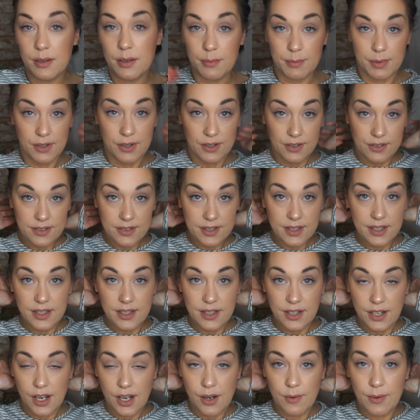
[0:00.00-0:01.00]
But,
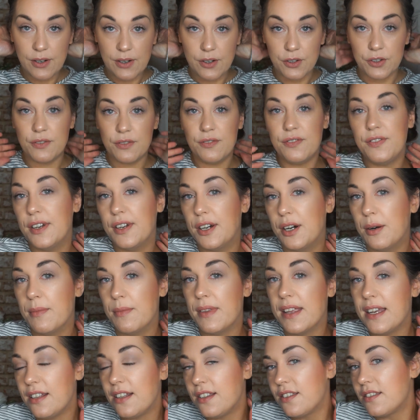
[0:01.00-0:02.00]
you know, I couldn't film
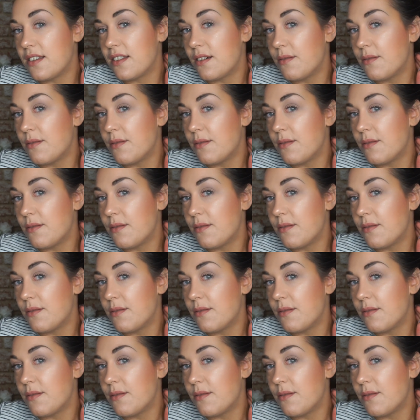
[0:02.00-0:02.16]
this